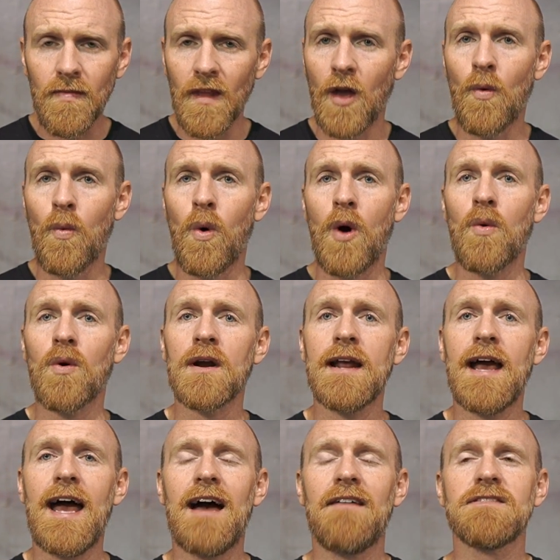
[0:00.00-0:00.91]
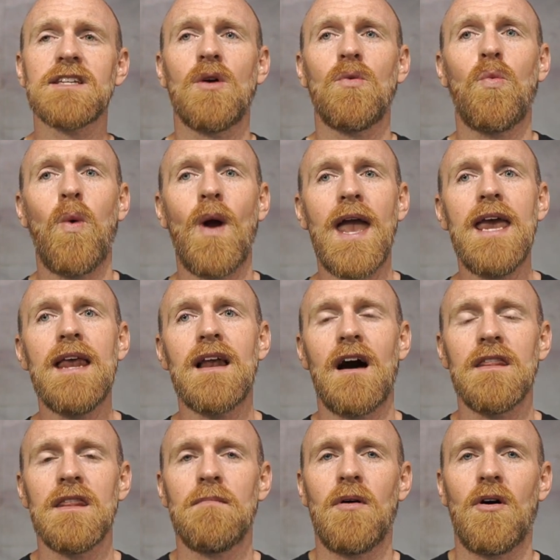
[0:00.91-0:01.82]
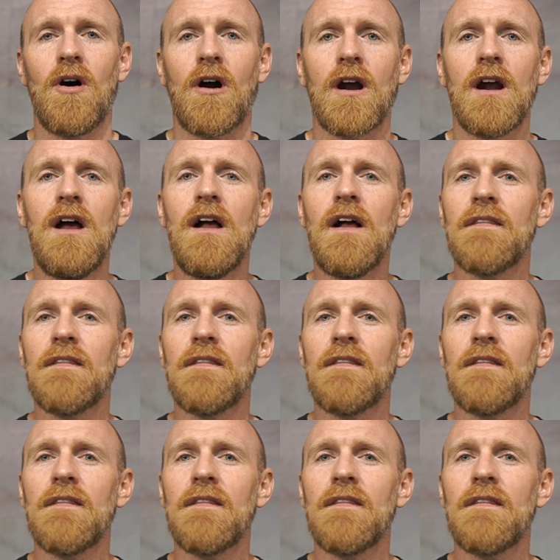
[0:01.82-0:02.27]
And what we're gonna have is a weight on the bar